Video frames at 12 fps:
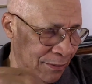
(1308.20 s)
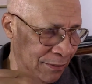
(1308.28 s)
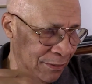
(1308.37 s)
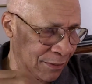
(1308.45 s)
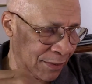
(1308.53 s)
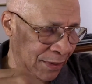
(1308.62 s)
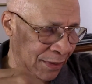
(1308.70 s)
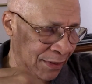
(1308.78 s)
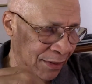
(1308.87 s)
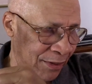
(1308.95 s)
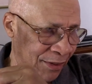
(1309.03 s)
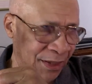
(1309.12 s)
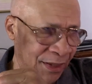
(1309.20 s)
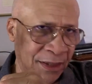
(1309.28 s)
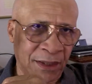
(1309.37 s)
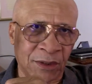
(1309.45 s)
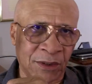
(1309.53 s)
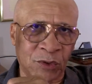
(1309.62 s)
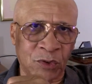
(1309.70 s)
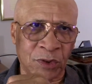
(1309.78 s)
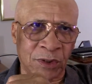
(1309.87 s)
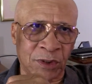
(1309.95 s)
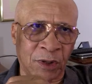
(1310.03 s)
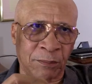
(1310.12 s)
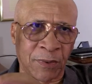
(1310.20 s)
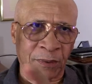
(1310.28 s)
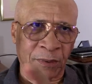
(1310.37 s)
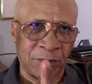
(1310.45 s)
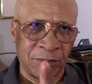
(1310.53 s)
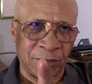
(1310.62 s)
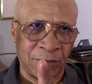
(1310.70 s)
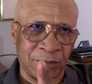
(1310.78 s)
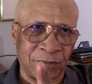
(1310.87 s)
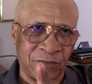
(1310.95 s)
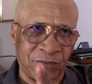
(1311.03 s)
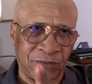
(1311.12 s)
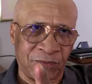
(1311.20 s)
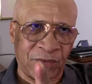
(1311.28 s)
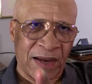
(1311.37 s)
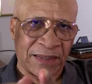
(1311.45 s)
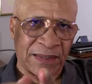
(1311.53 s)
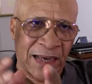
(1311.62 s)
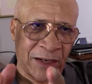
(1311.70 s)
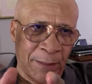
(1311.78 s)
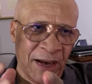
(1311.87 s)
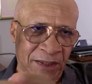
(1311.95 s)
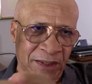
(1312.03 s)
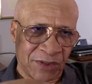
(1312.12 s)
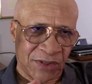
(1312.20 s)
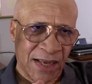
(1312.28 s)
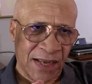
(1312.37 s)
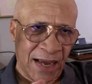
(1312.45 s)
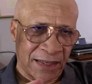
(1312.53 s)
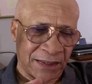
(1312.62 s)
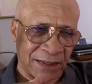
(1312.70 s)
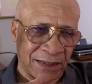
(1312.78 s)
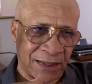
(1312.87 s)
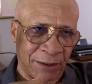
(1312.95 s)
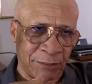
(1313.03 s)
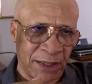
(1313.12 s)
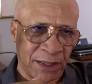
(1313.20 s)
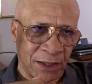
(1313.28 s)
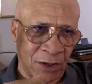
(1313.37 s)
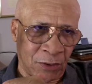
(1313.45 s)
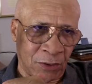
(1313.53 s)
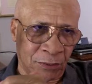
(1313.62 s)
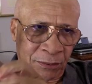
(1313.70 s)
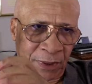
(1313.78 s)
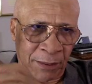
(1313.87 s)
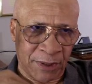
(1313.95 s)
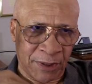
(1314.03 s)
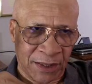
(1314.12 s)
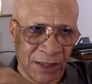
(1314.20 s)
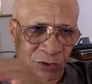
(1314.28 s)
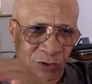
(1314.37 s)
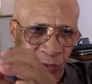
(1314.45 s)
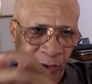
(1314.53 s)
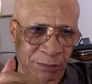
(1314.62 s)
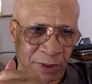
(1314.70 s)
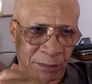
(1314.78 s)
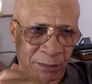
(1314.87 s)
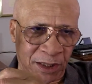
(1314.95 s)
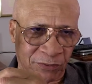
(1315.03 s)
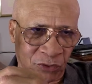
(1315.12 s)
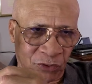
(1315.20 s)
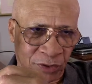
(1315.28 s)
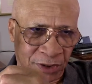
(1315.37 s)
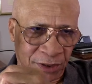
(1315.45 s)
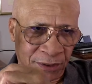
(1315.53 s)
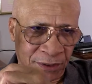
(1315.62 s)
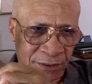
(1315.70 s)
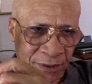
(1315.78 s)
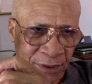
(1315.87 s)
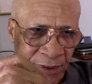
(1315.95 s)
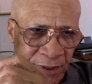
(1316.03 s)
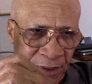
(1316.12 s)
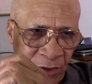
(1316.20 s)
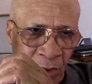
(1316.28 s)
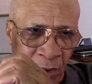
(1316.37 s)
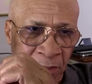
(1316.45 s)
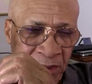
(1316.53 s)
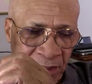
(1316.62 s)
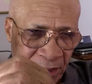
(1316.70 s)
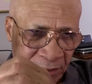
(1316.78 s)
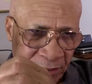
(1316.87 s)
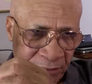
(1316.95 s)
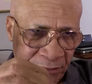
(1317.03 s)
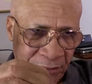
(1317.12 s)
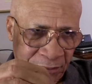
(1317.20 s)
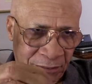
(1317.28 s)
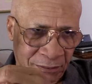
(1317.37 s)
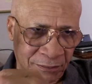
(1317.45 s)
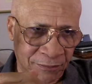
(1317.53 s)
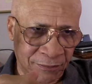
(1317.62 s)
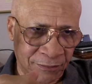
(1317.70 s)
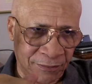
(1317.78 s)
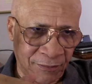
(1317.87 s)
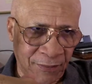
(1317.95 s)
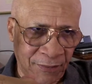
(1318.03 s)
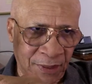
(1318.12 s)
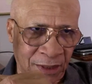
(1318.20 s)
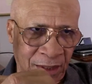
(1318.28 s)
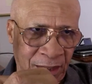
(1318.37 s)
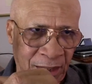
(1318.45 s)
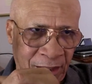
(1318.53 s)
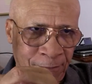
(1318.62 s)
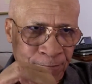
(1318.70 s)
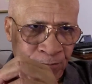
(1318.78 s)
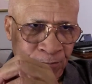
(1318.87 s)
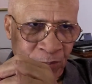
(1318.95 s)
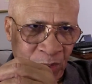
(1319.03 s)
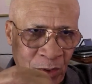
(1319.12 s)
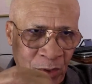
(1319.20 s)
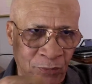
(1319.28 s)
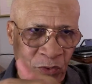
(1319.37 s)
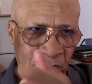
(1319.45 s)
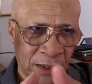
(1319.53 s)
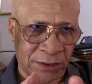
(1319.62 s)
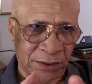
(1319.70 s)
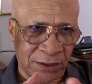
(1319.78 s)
and the other thing is, find out about his dad and then let me know. I mean, next week, maybe if you're here, or Monday. Okay? Hopefully I'll see your